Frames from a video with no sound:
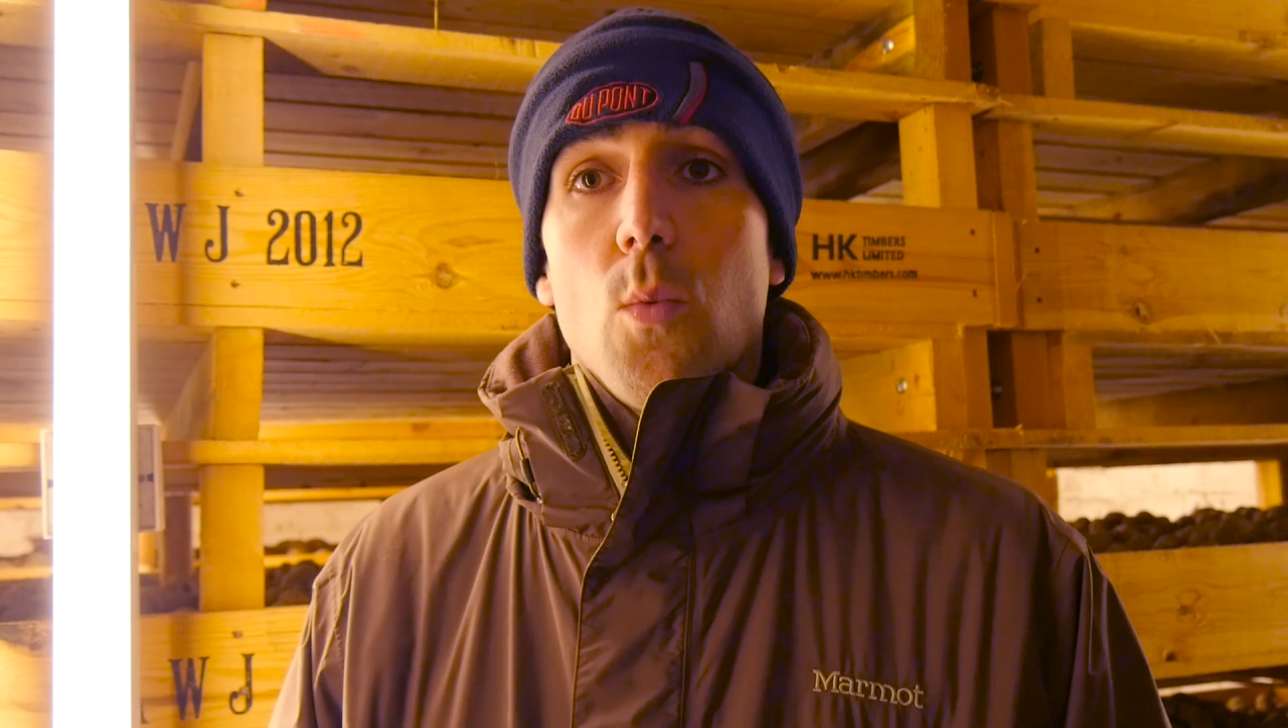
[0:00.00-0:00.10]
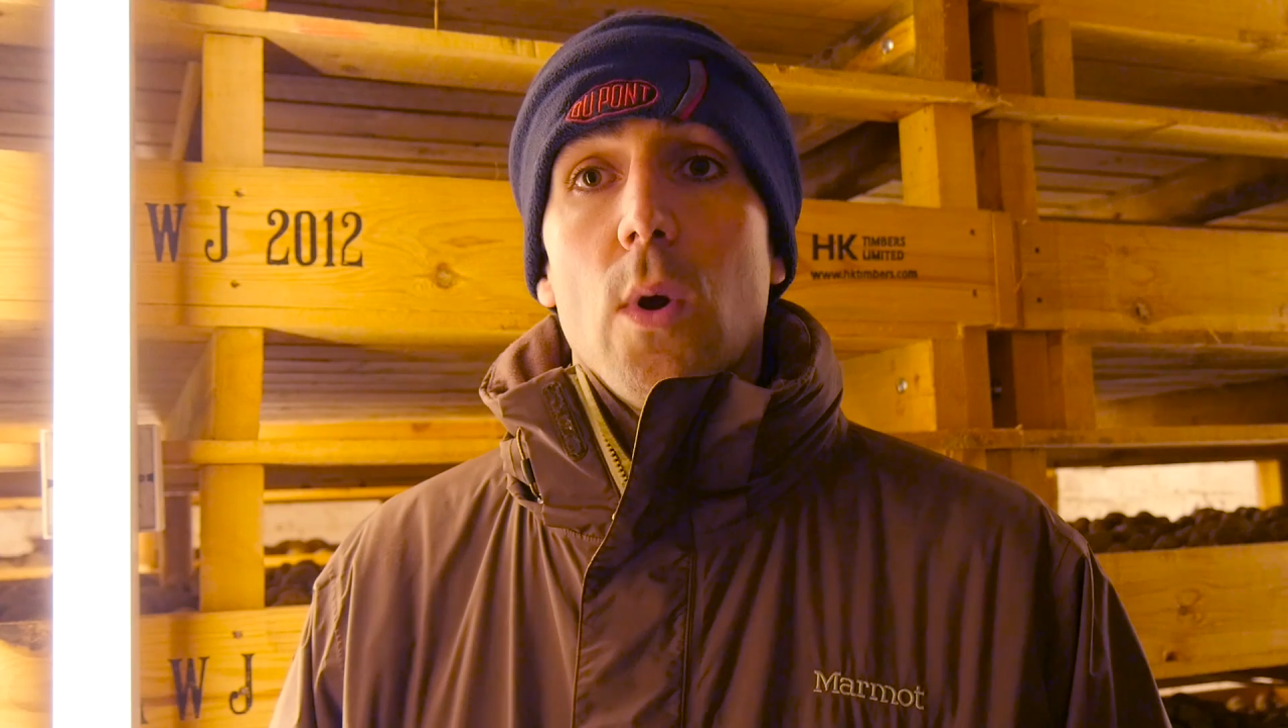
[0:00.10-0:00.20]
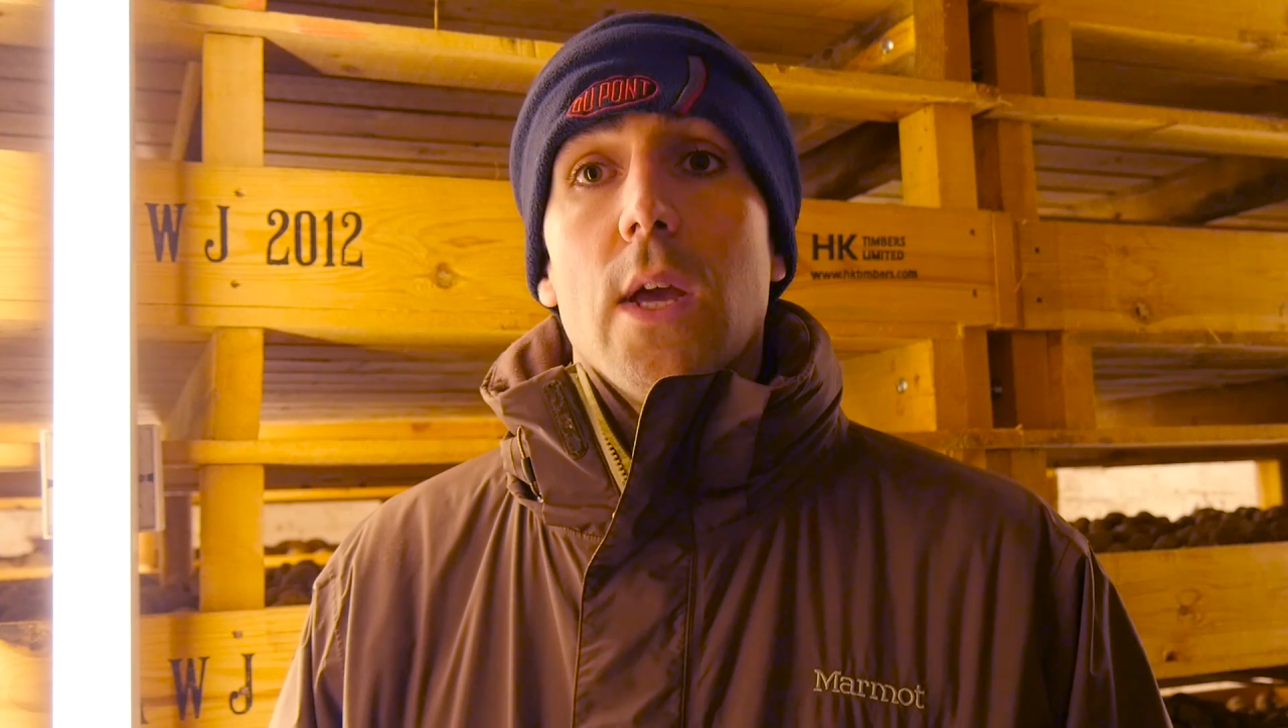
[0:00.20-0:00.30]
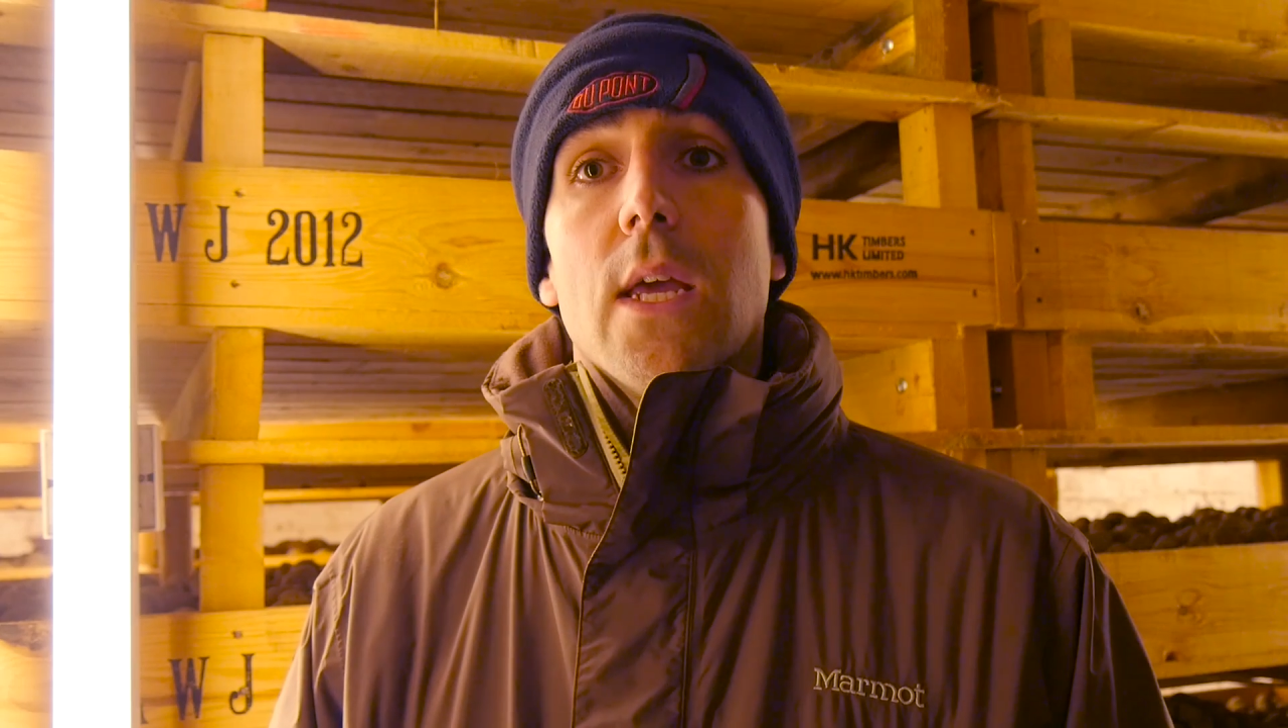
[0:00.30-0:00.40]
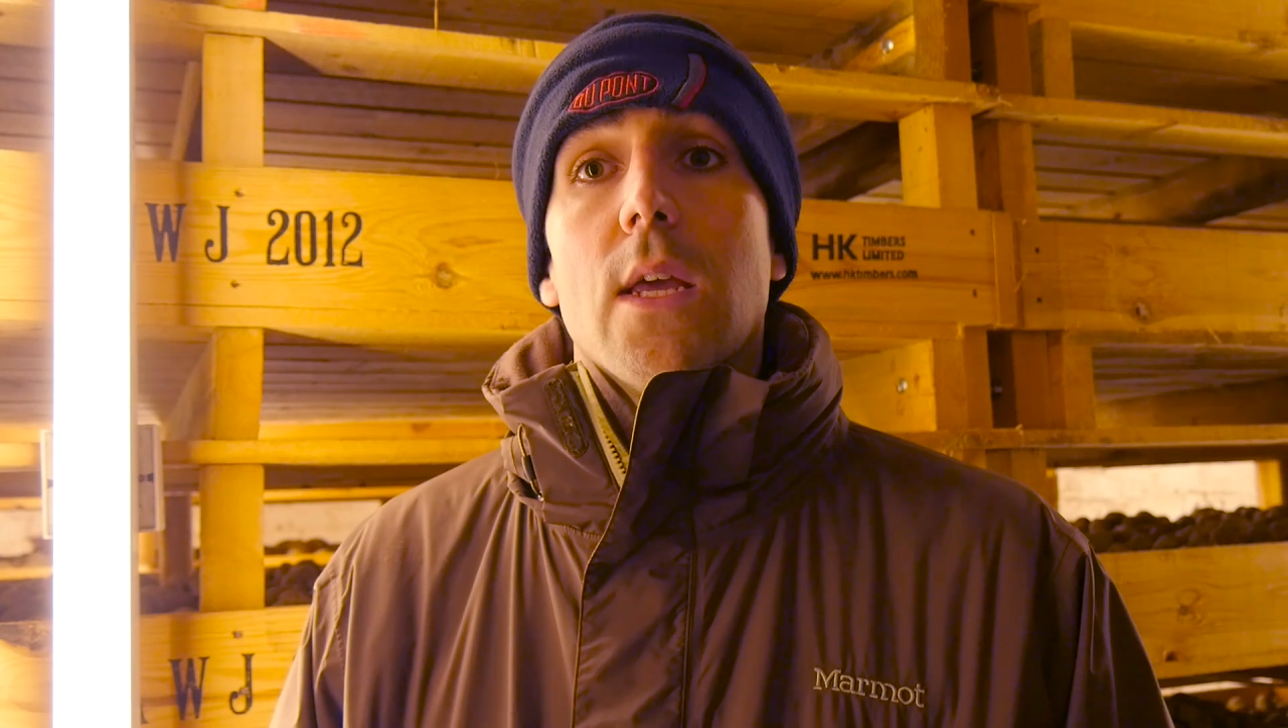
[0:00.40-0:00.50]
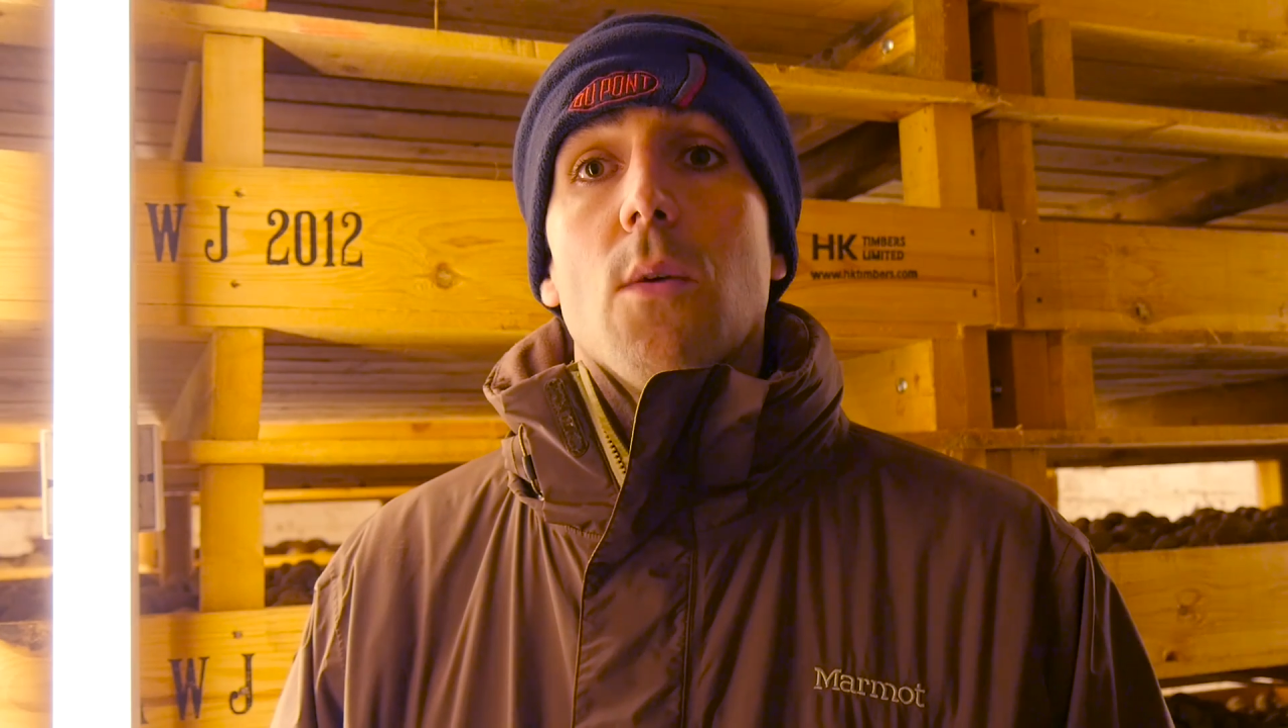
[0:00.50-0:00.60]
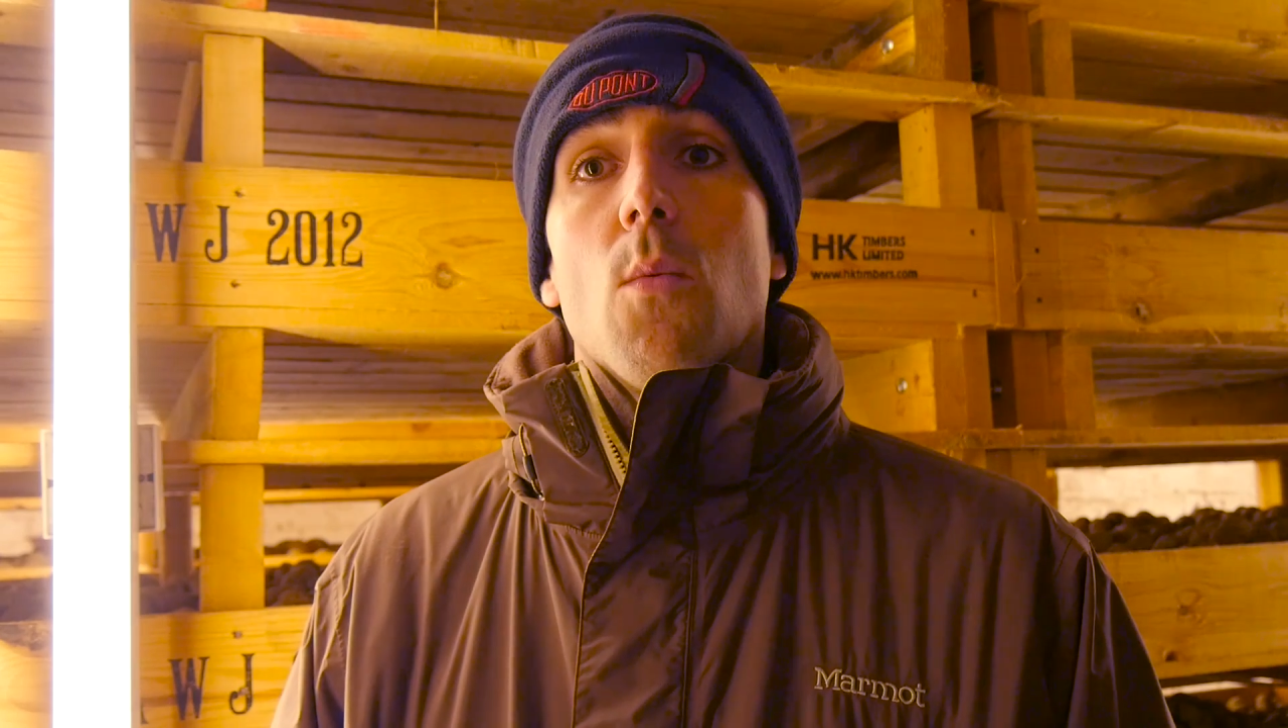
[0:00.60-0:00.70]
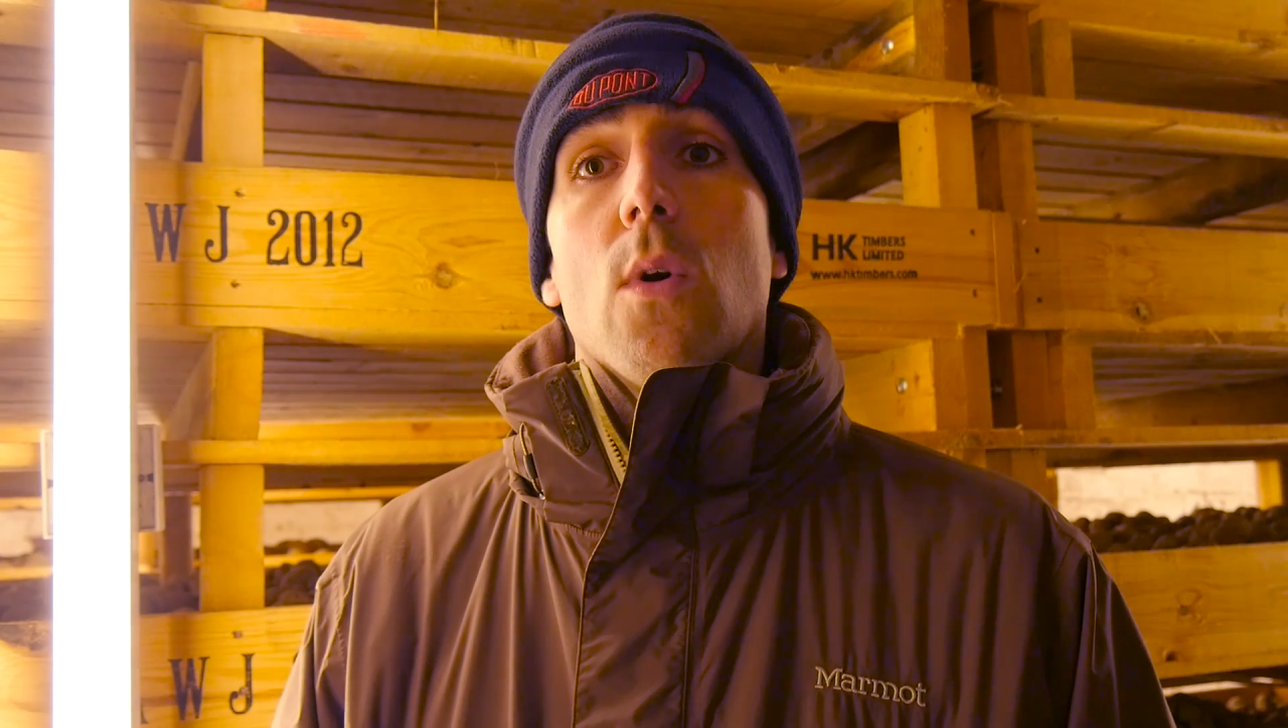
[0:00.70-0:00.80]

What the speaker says: We